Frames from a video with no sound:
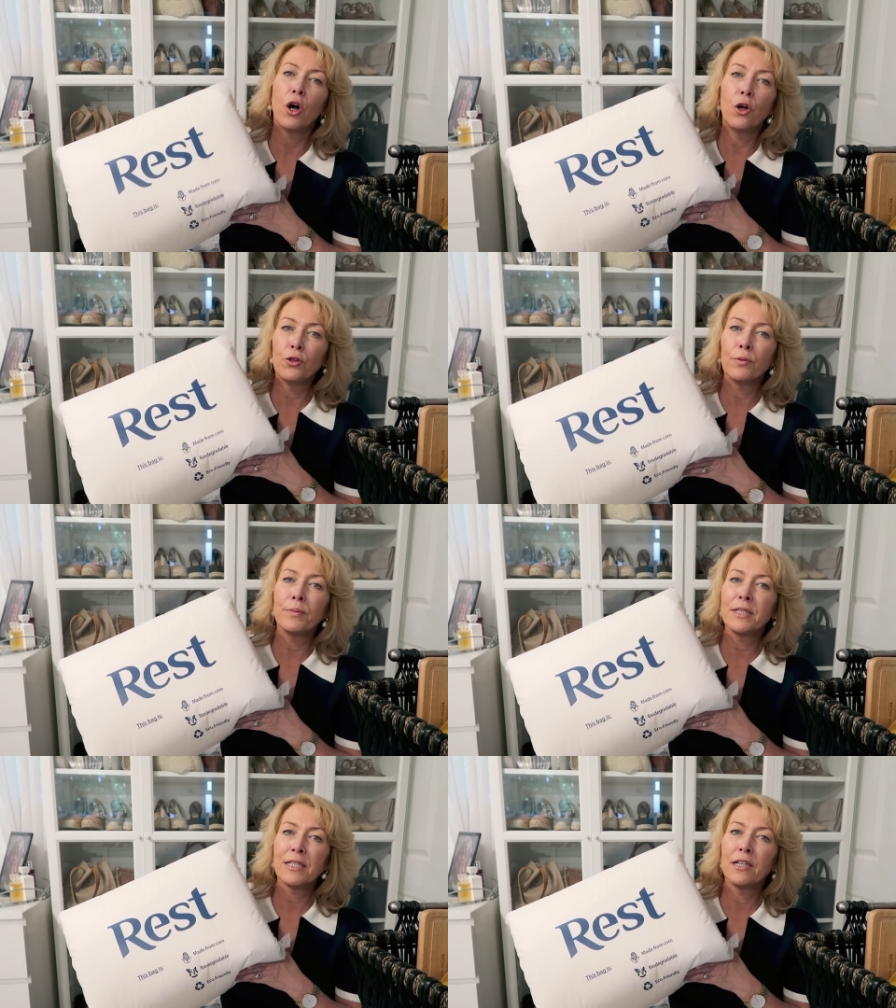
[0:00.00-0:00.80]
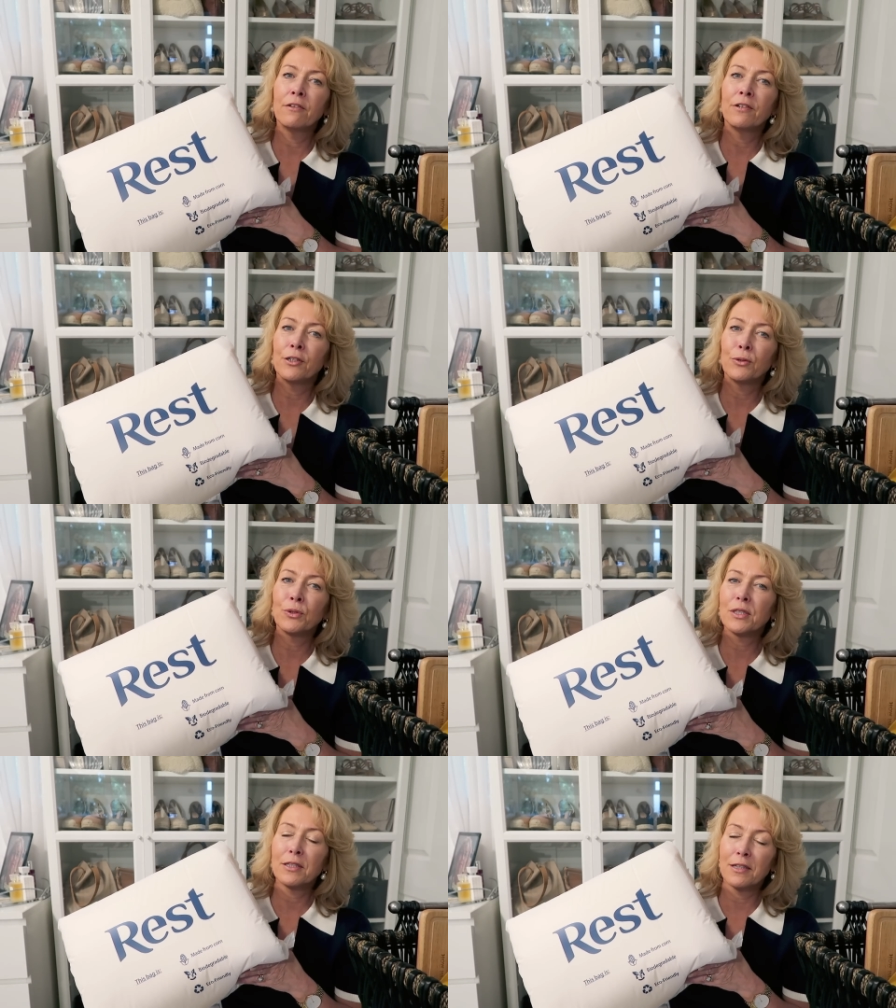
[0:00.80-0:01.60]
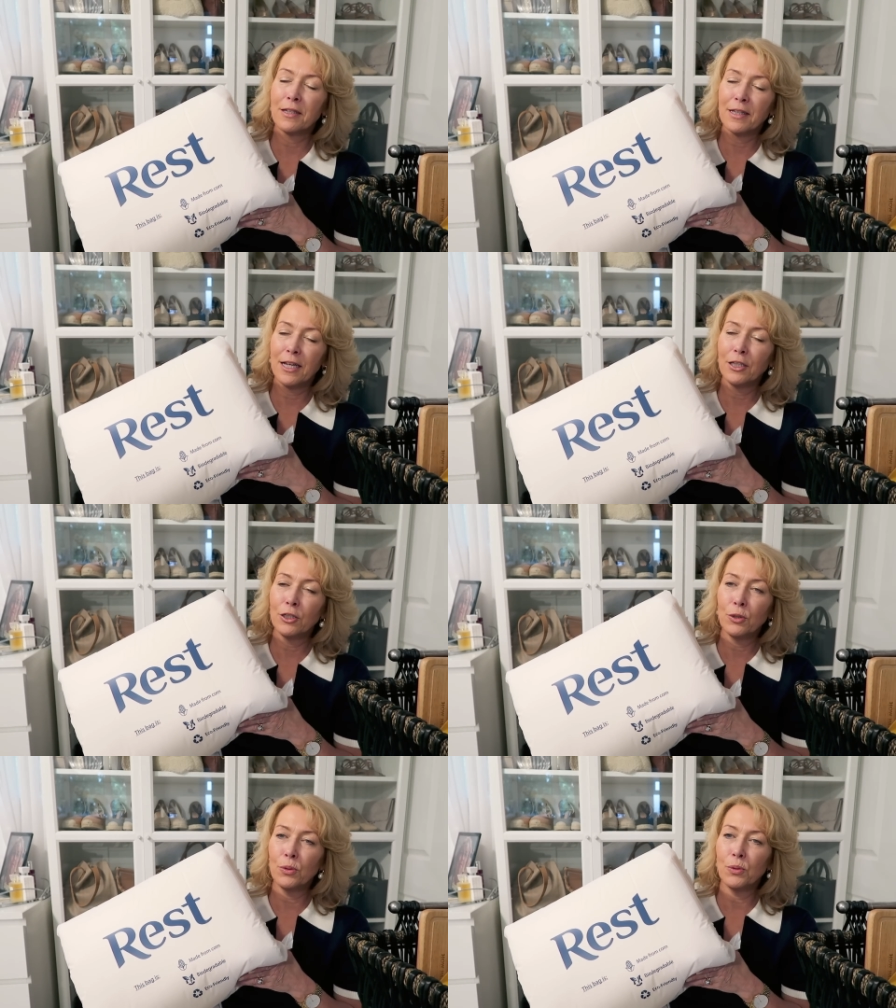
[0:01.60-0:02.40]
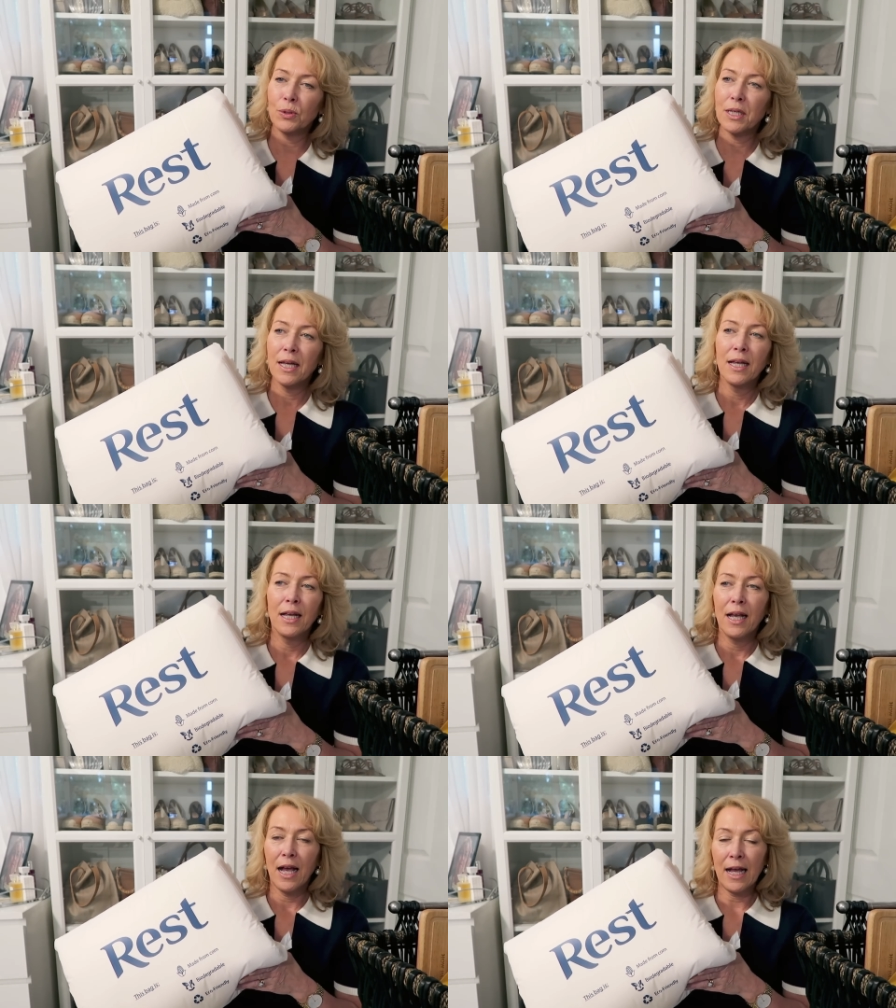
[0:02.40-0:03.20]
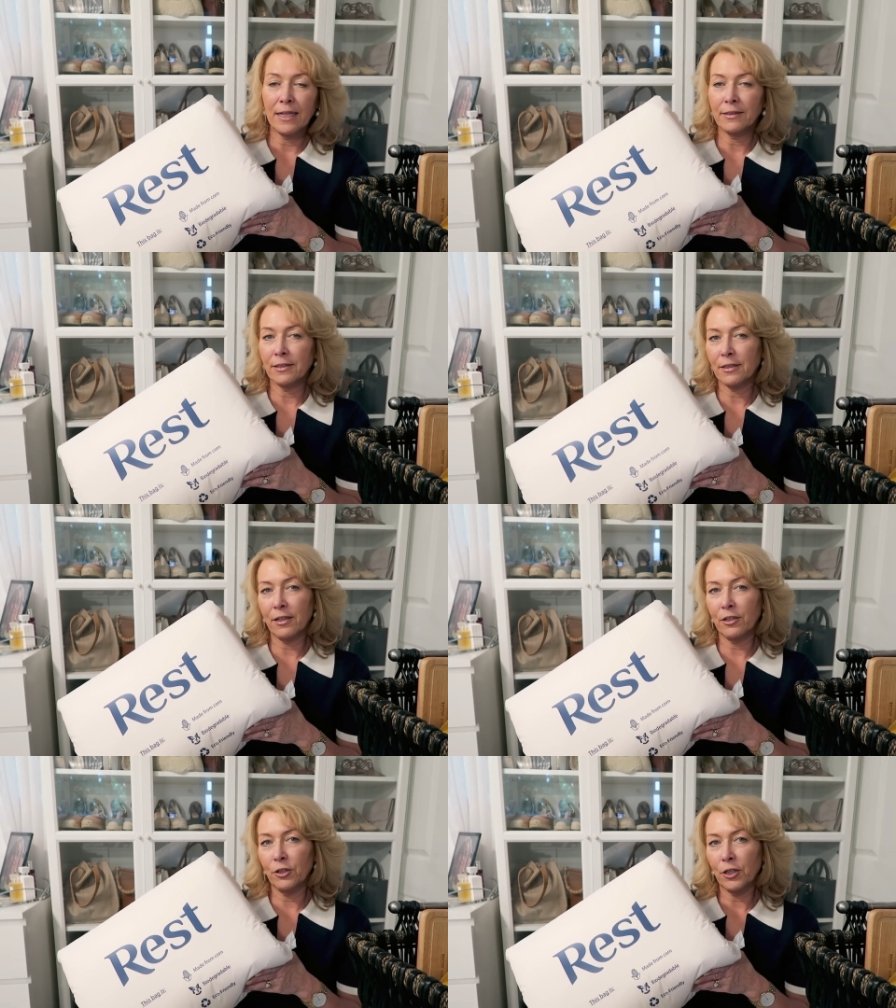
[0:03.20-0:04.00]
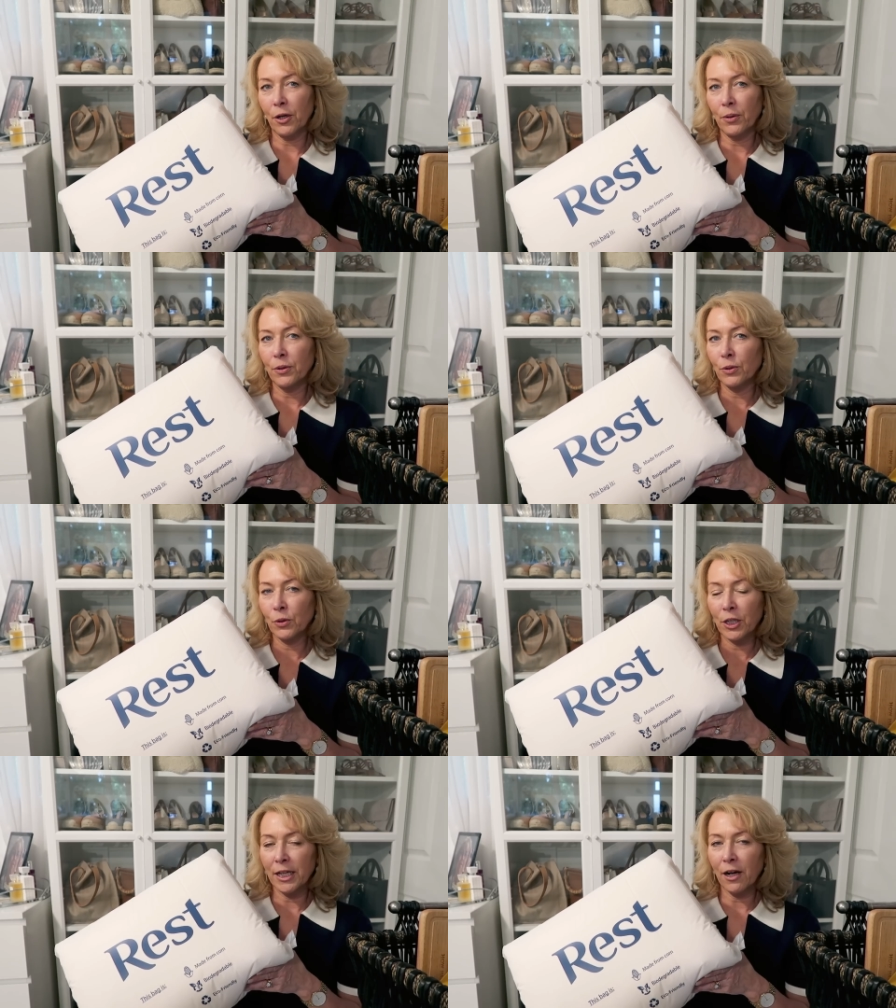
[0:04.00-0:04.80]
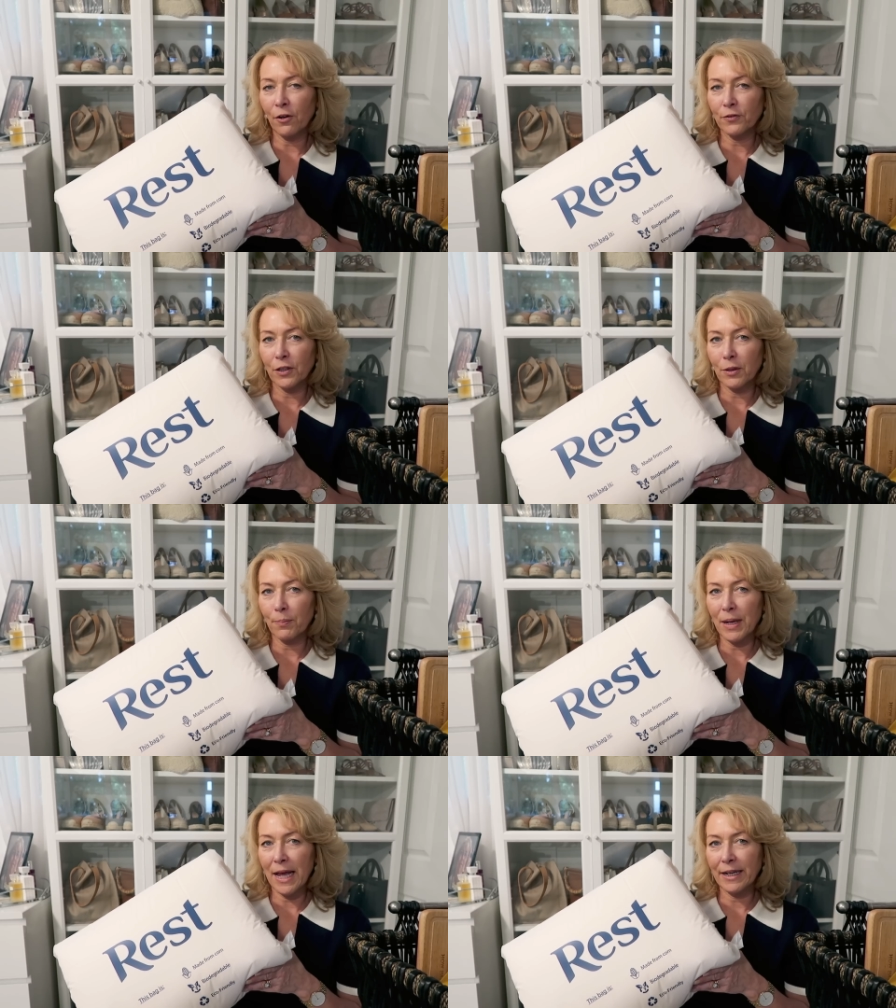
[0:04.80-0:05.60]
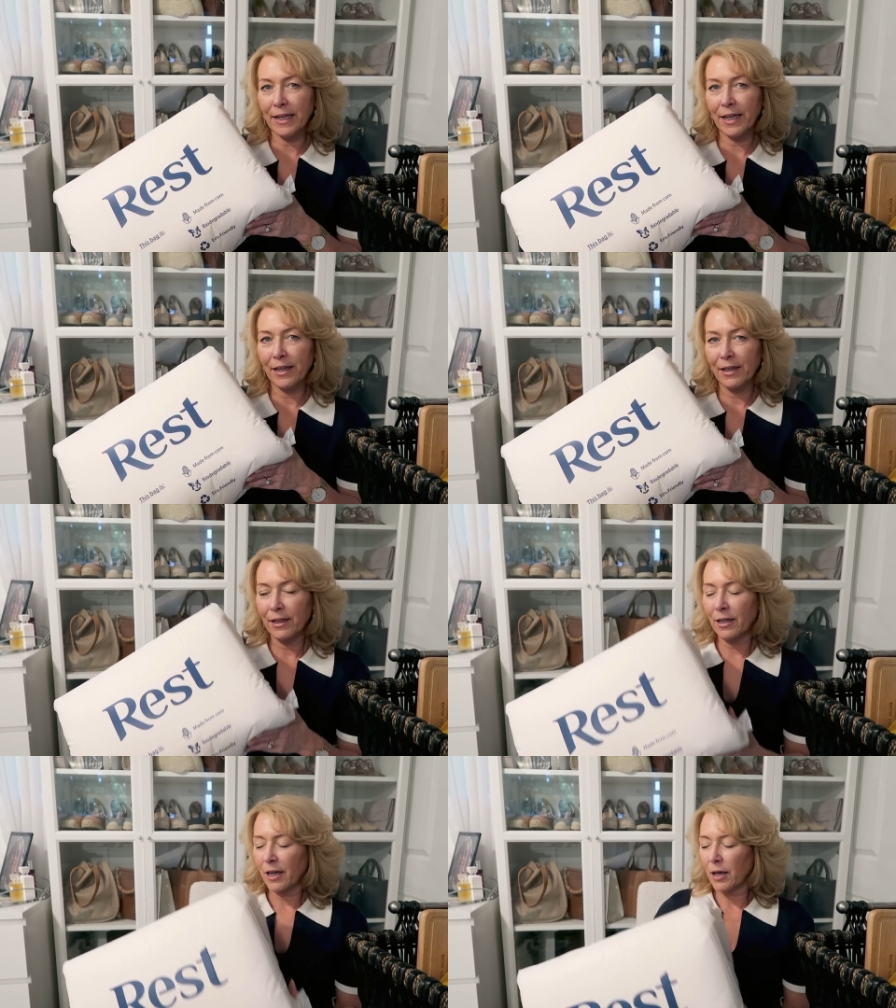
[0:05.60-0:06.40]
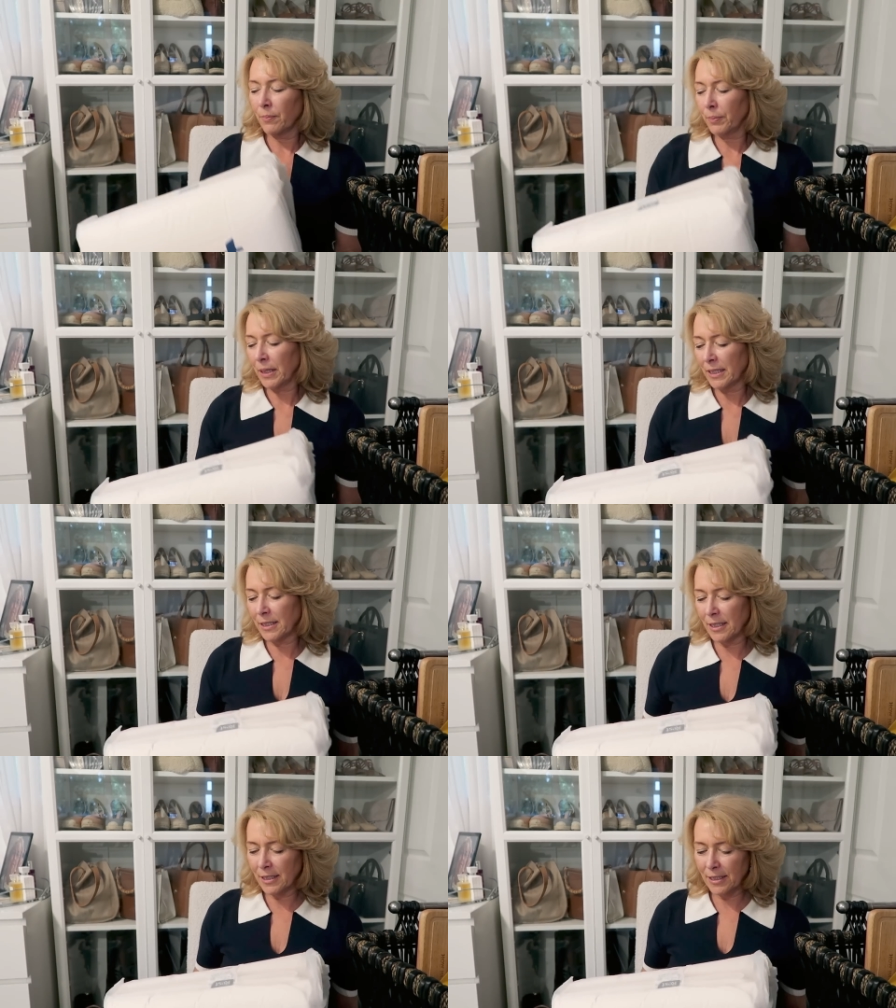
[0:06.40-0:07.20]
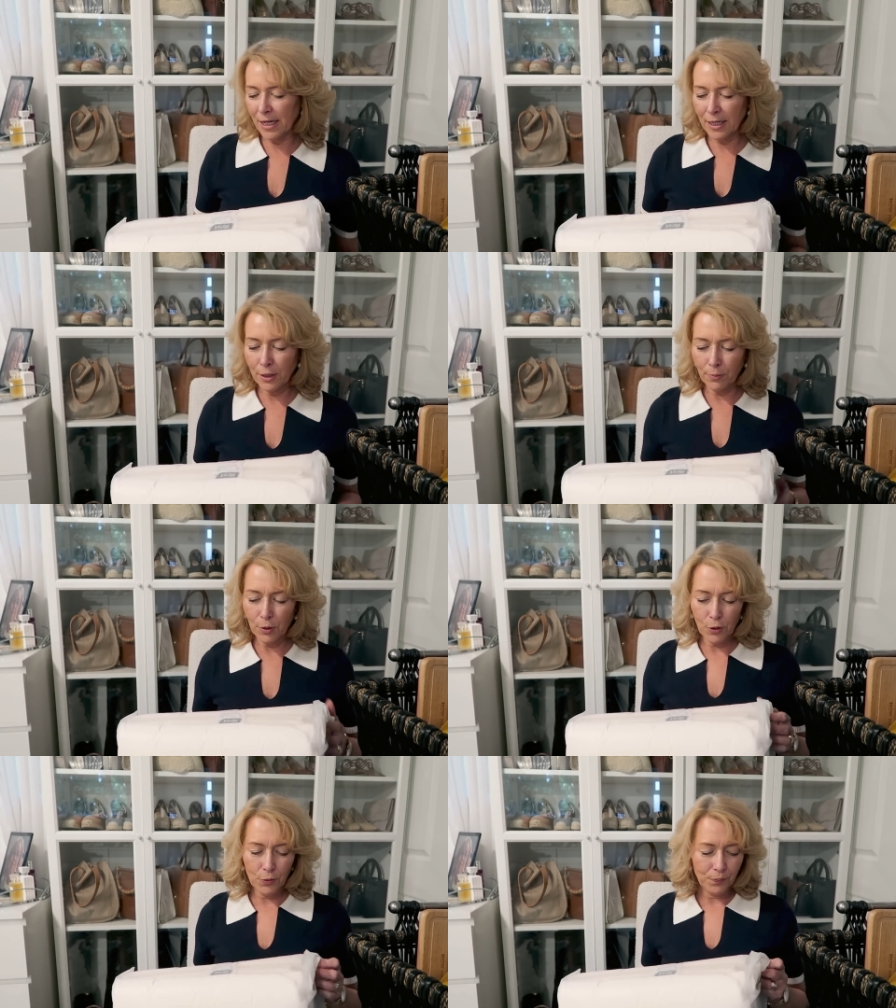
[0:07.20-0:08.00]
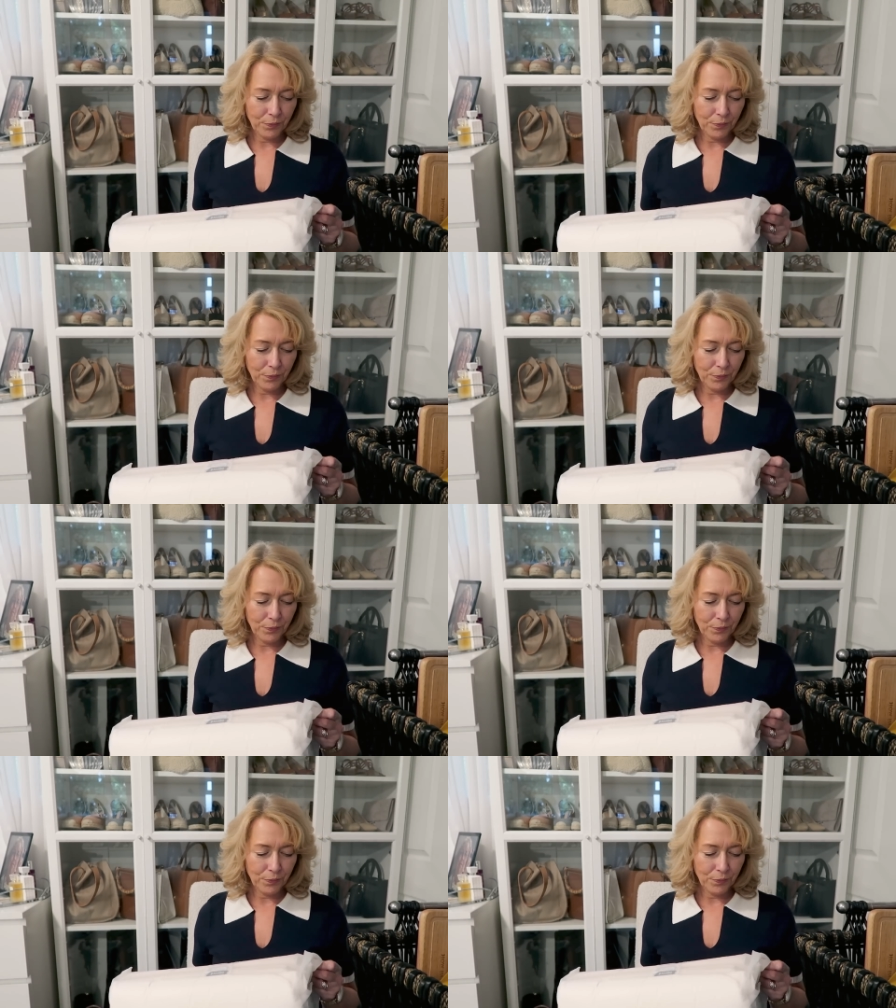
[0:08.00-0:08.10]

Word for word: on the materials that they use and, you know, looking after the planet and being sustainable.